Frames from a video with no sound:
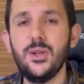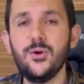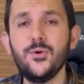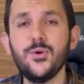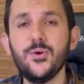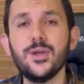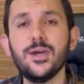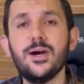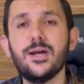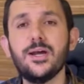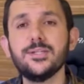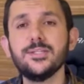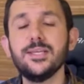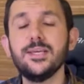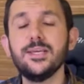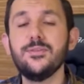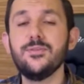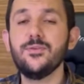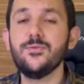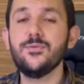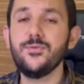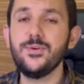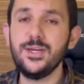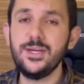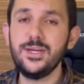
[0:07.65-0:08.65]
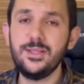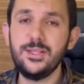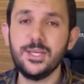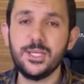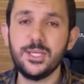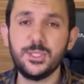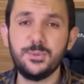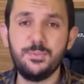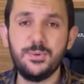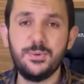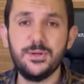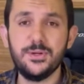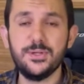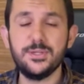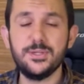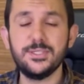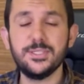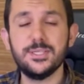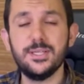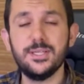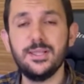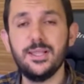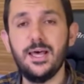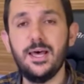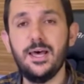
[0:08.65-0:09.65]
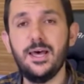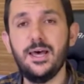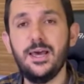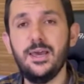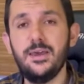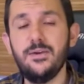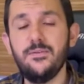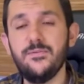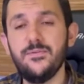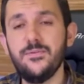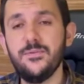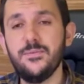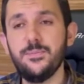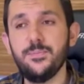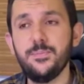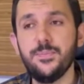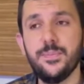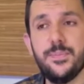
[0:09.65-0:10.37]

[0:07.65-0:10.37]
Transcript: regarding the real experience in life.